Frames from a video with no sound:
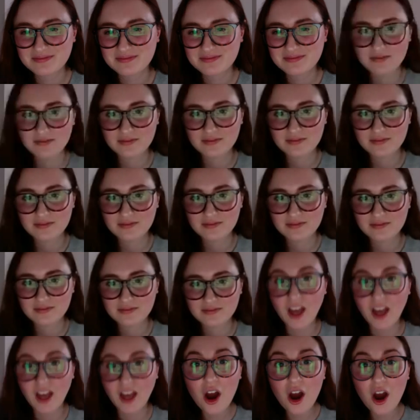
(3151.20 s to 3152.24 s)
I know, it
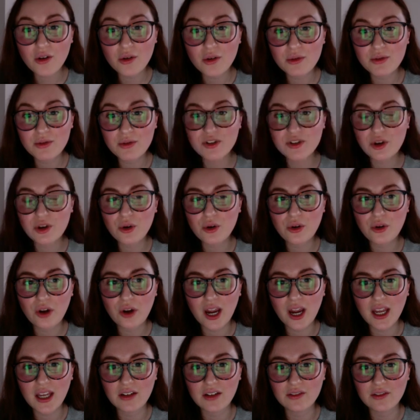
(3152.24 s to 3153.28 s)
was so great.
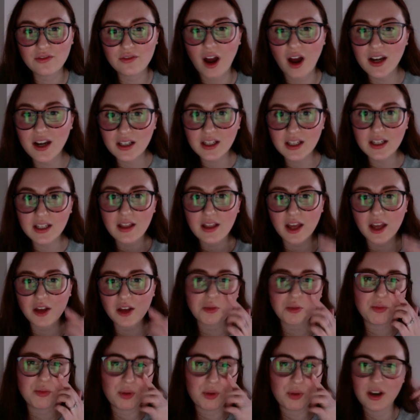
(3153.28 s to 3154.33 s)
Finally, like
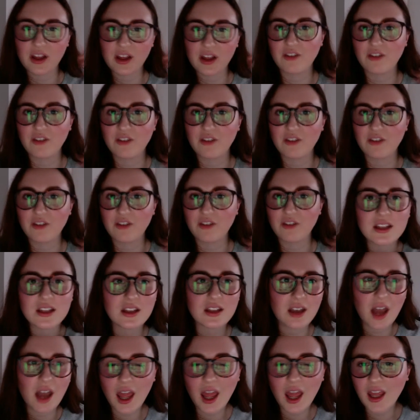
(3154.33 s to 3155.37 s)
putting a face to the
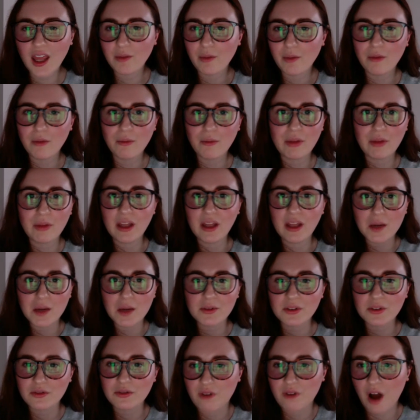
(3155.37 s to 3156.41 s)
name and being able
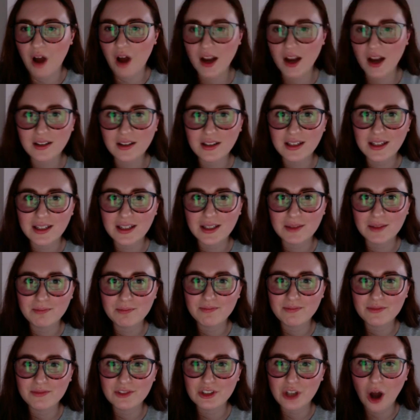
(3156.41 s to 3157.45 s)
to finally
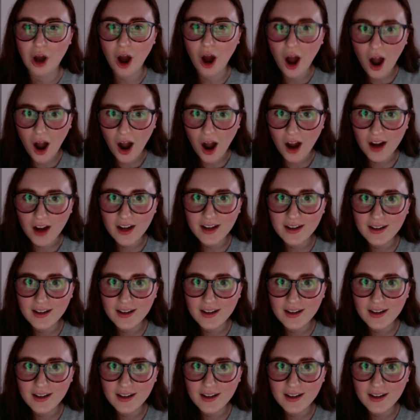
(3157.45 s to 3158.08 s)
talk.